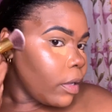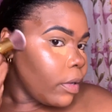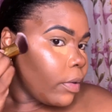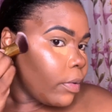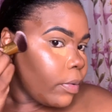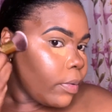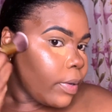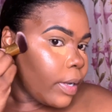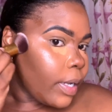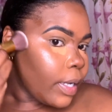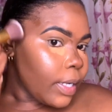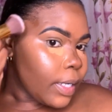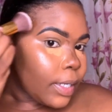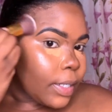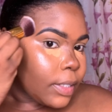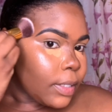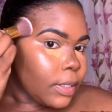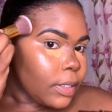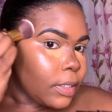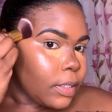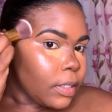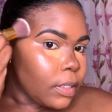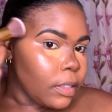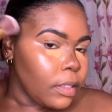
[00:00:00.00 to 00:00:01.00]
Right,
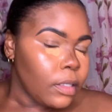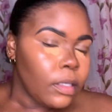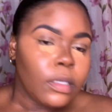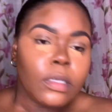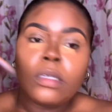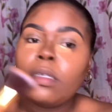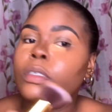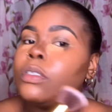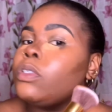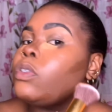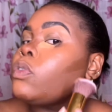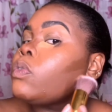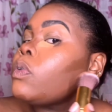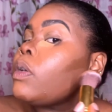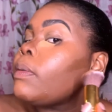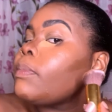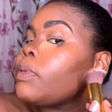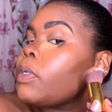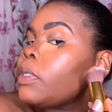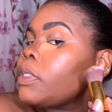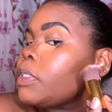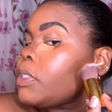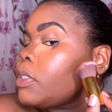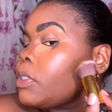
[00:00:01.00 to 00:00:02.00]
so I'm
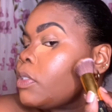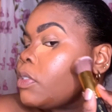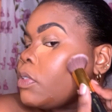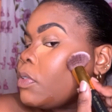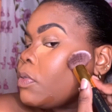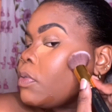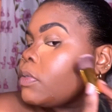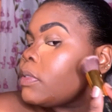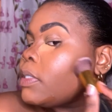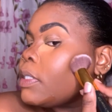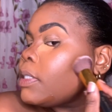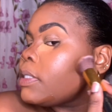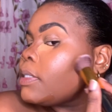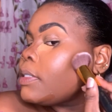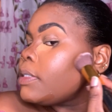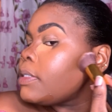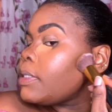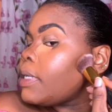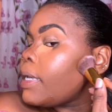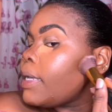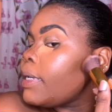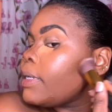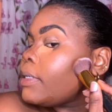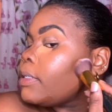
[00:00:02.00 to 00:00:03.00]
going to do this
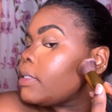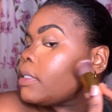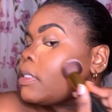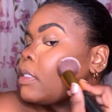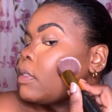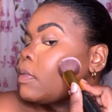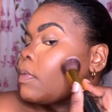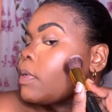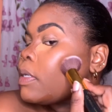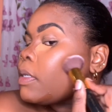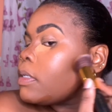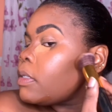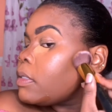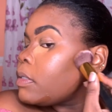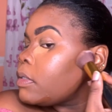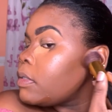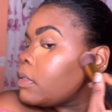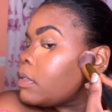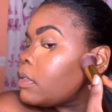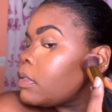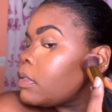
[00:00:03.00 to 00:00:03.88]
side as well.